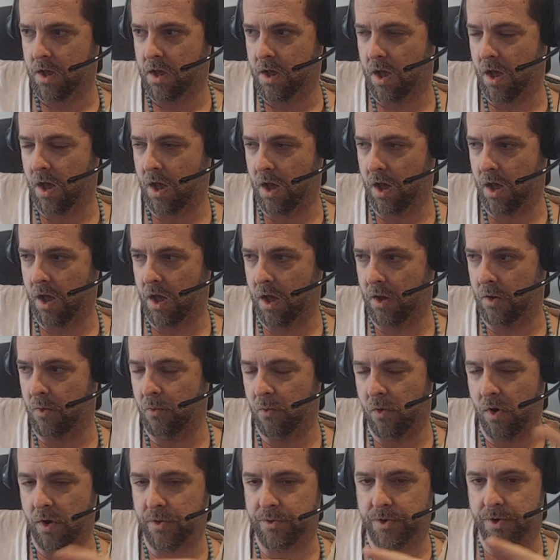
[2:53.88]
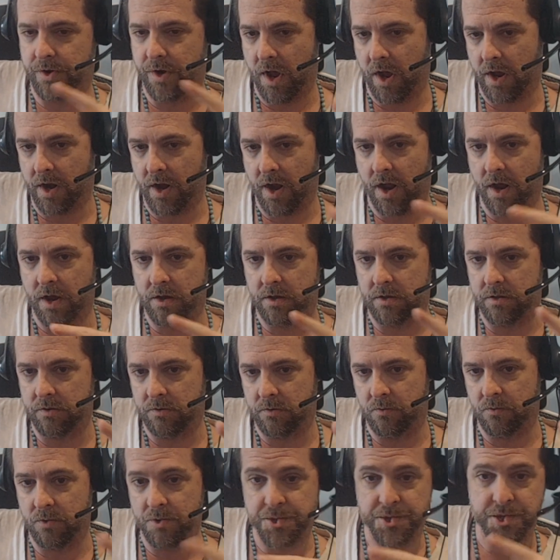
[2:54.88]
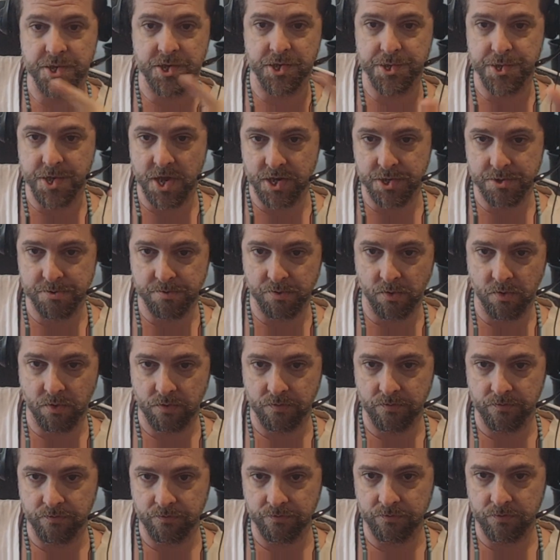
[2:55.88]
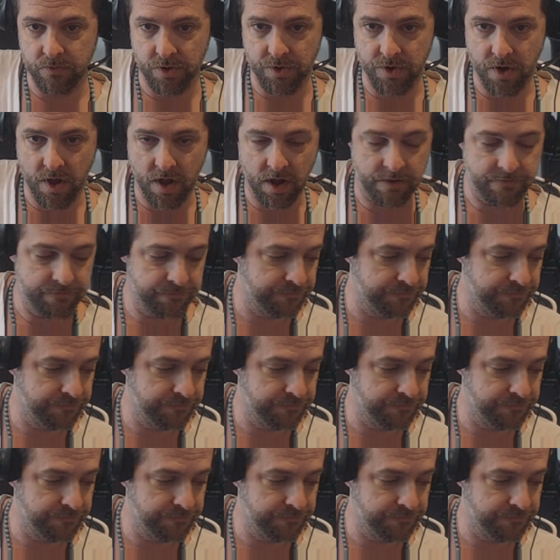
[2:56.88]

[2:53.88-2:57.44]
whether or not I was successful or not.